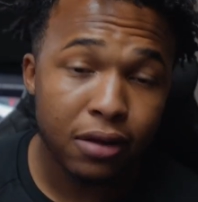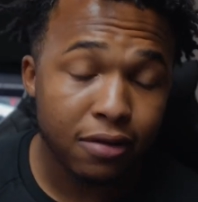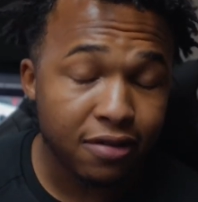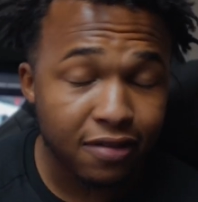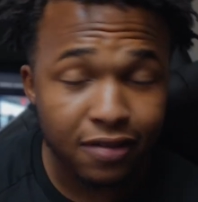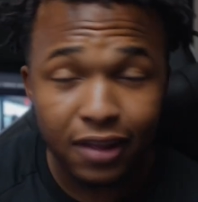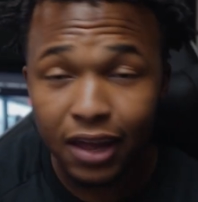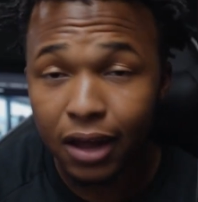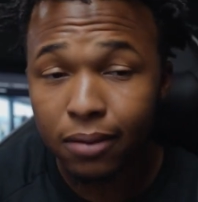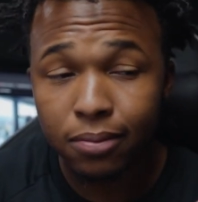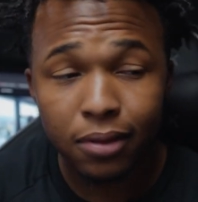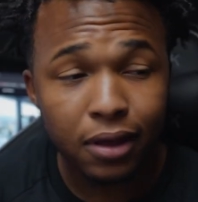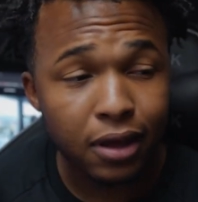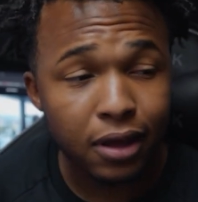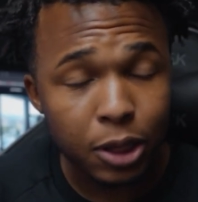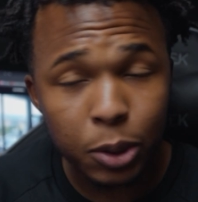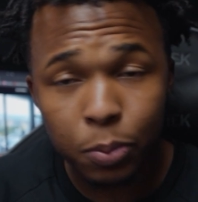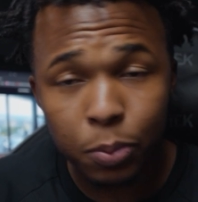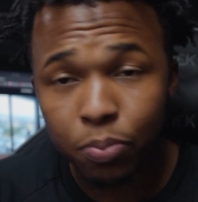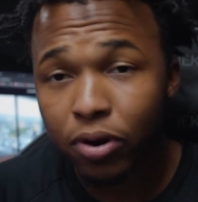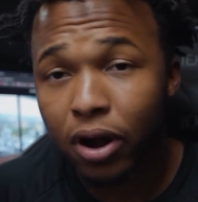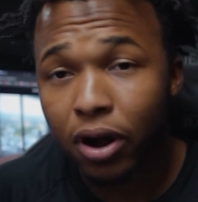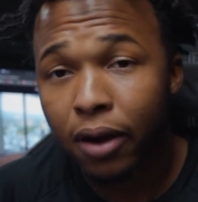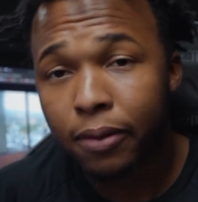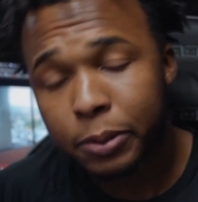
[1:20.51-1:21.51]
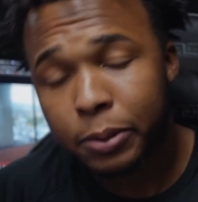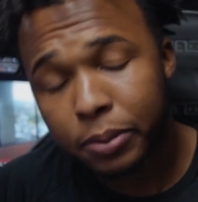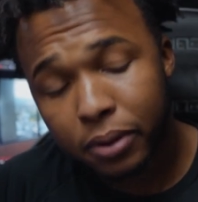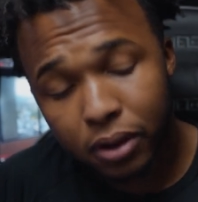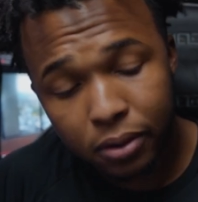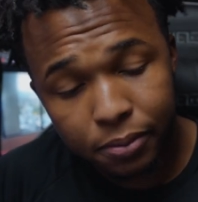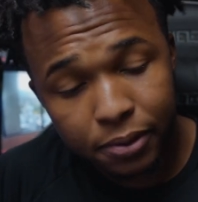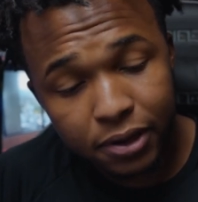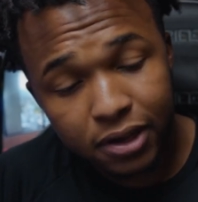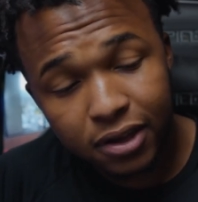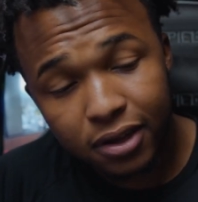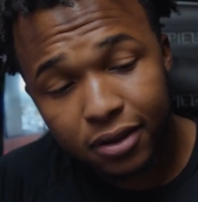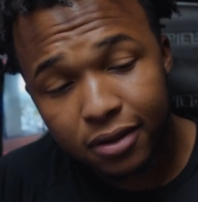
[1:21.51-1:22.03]
this damn thing its props, man,
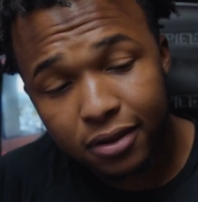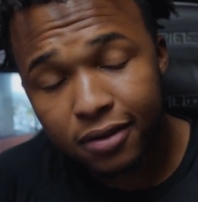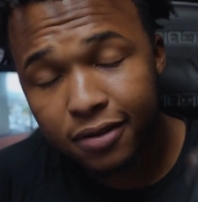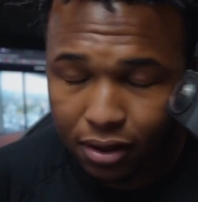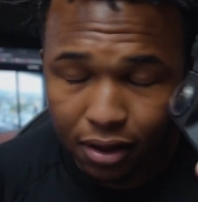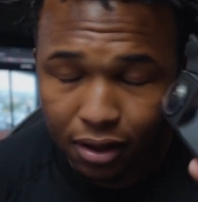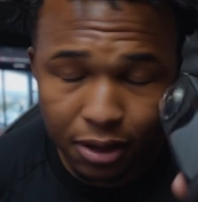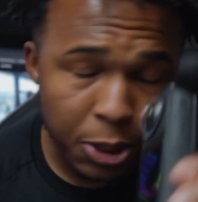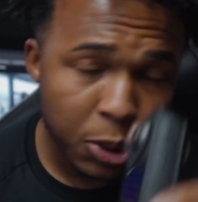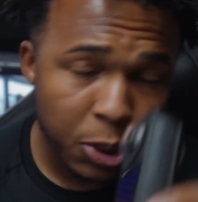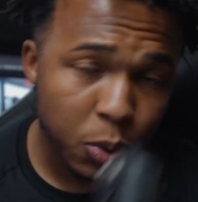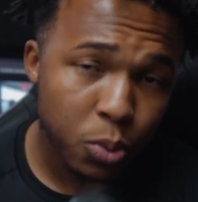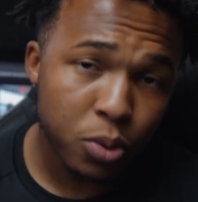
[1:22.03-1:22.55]
because this is